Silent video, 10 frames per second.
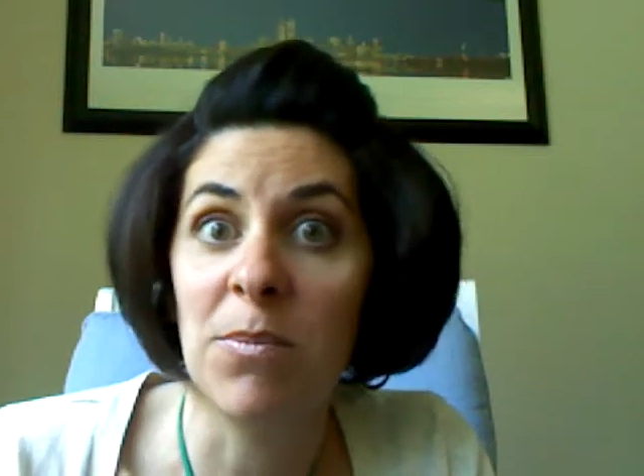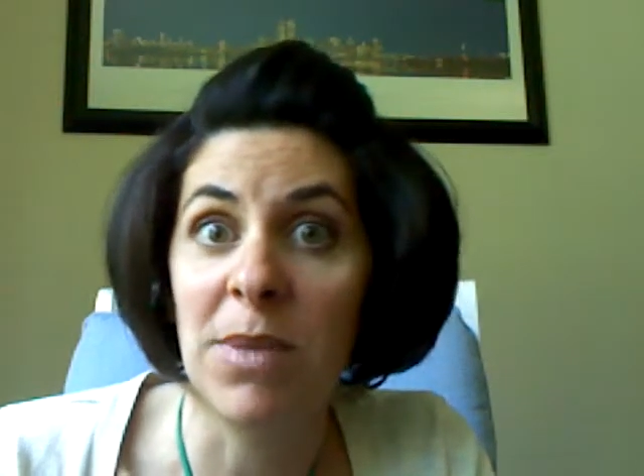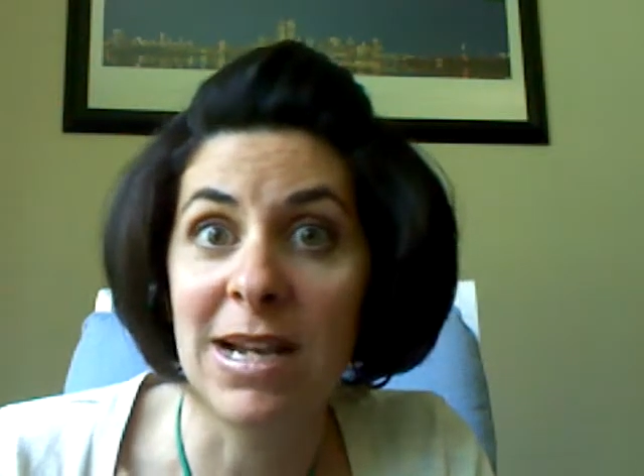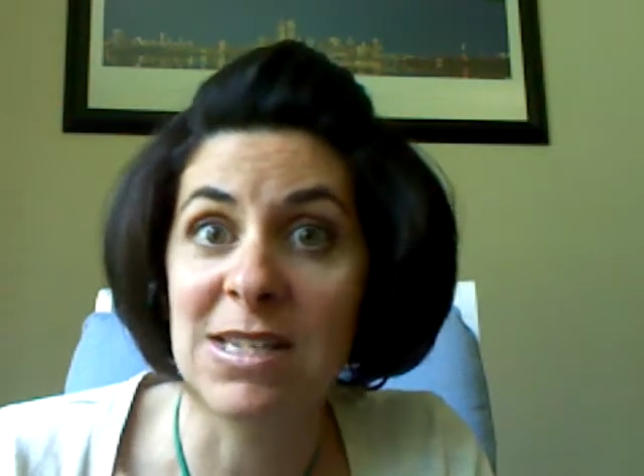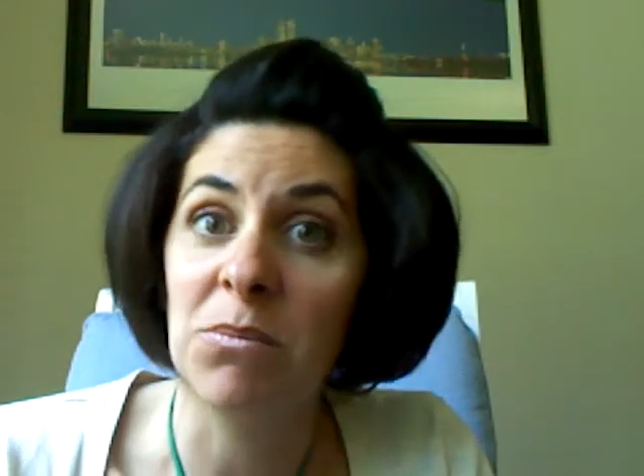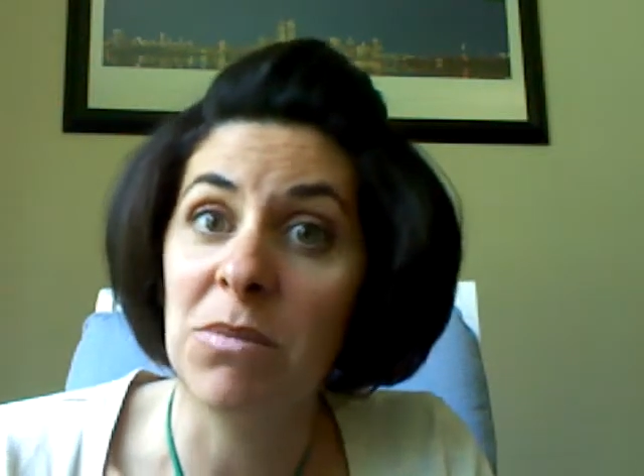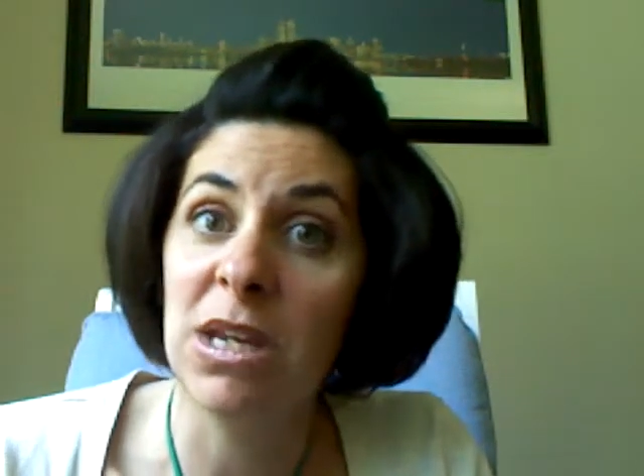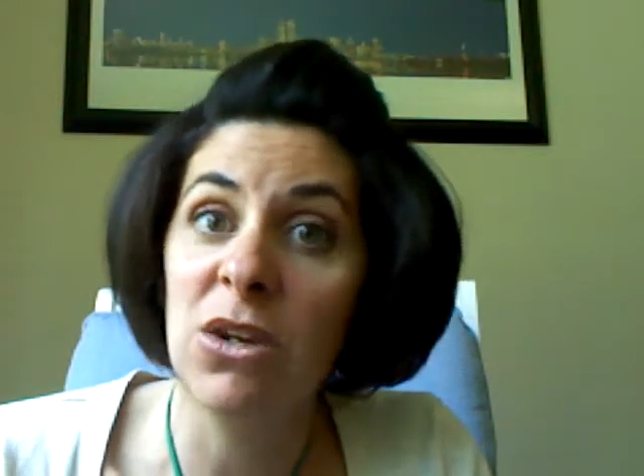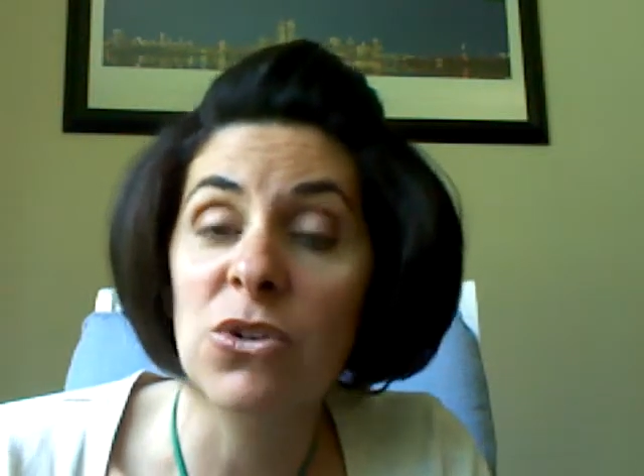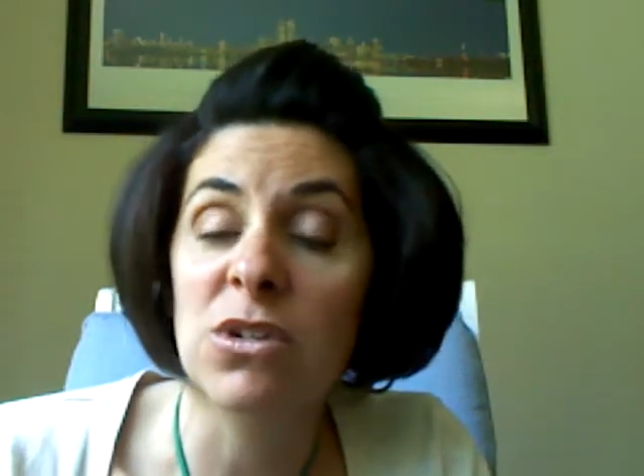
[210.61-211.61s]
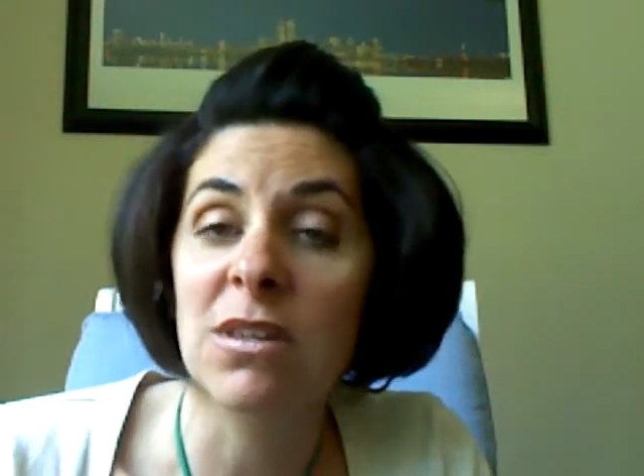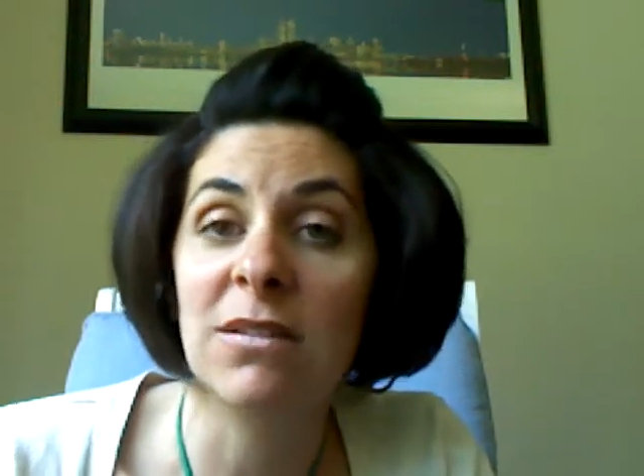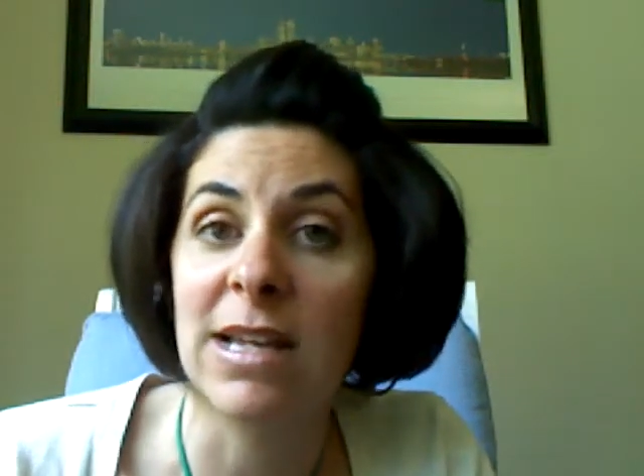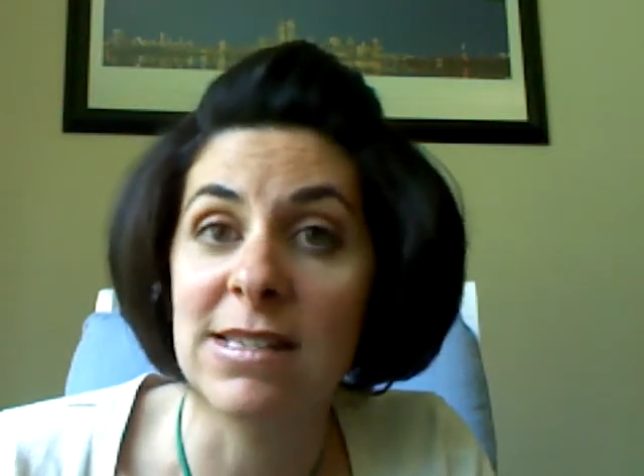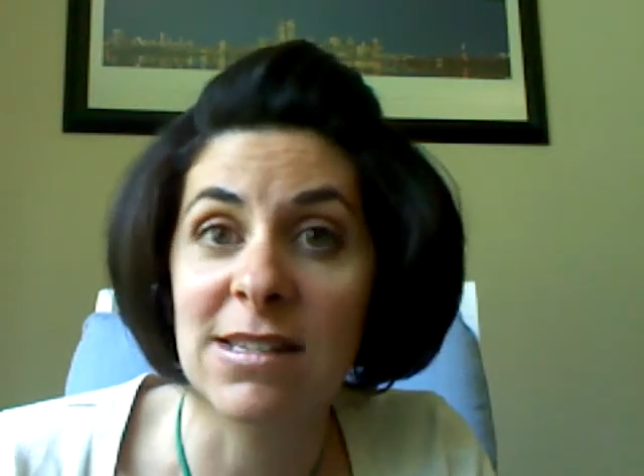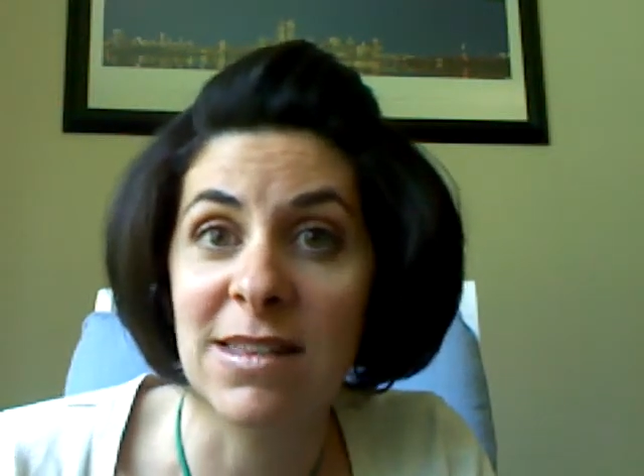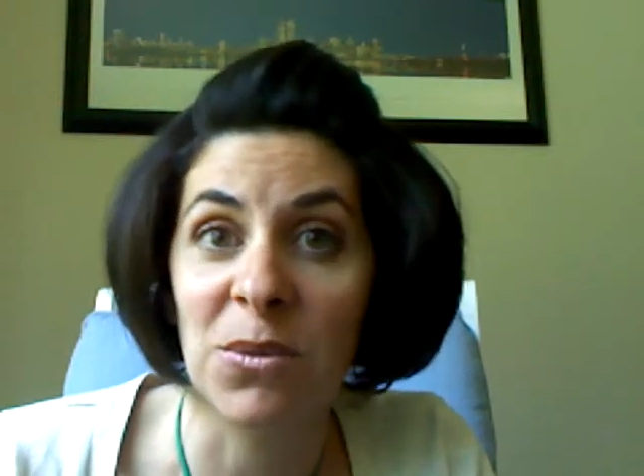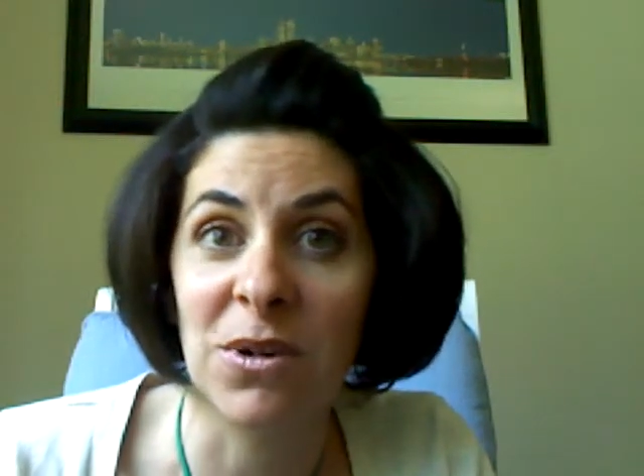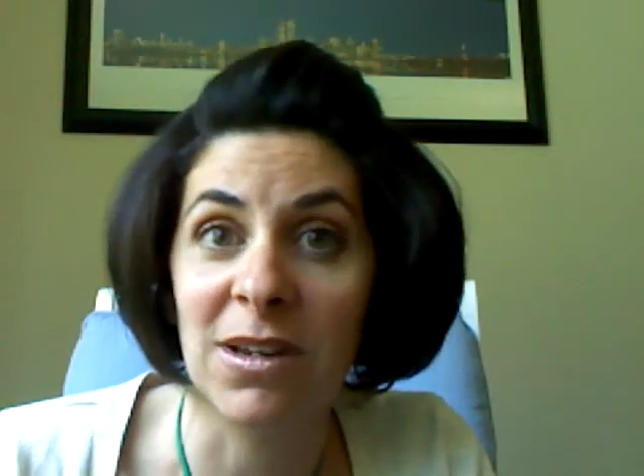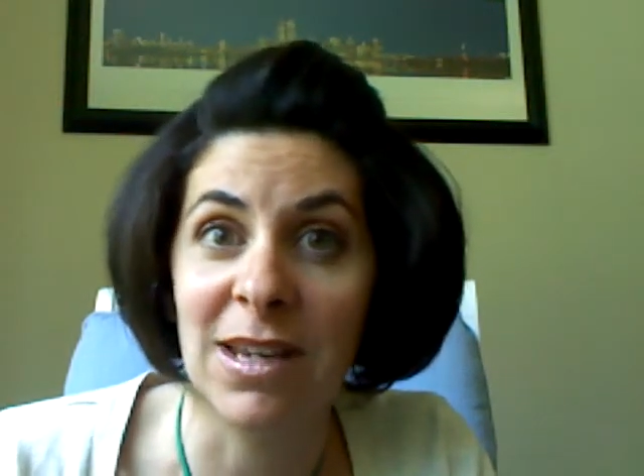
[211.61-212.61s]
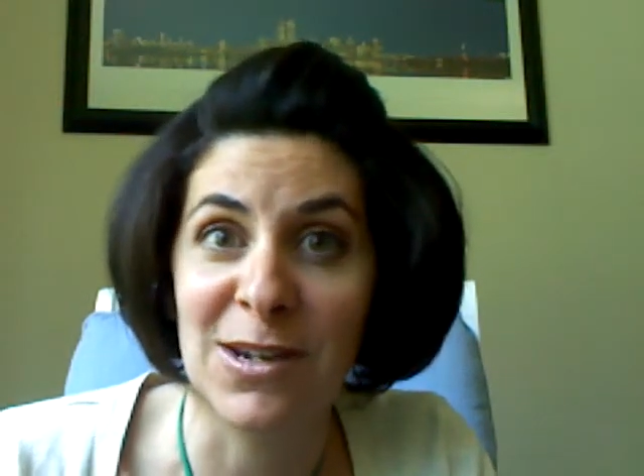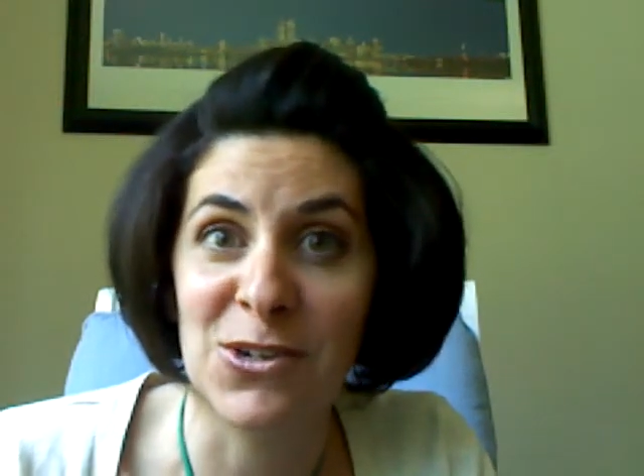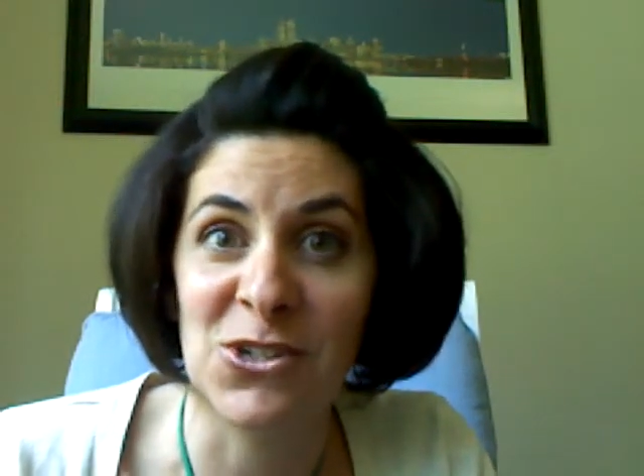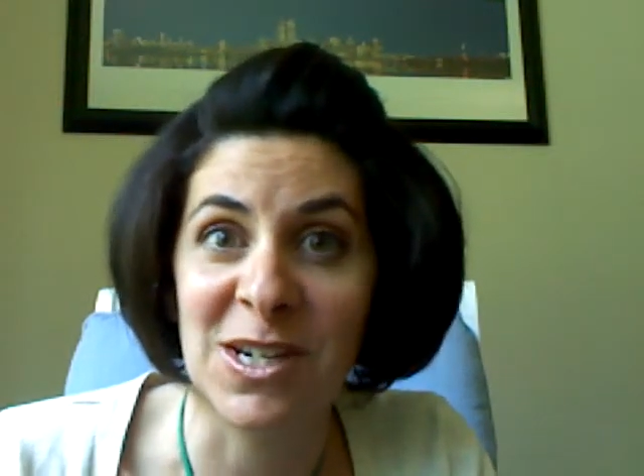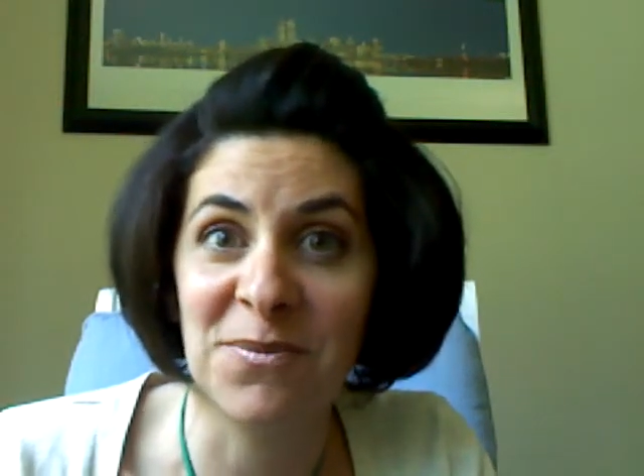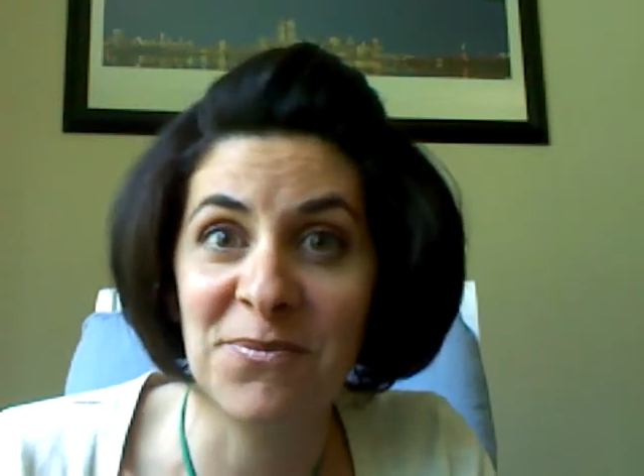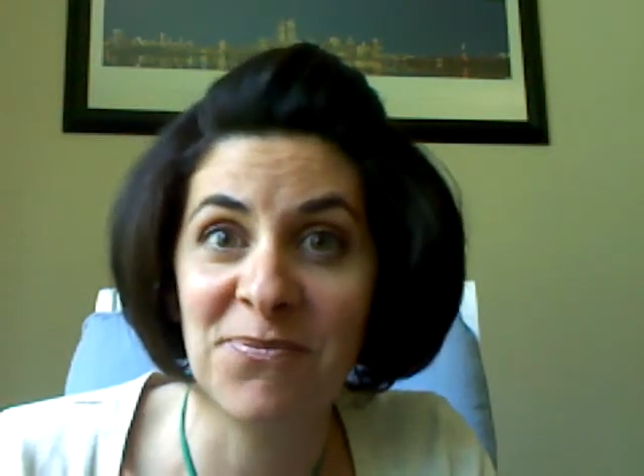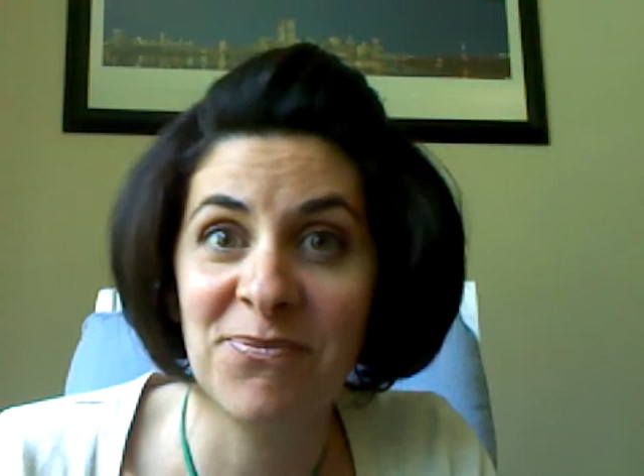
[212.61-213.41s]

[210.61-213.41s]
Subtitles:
back to me or to the lesson that we're engaged in.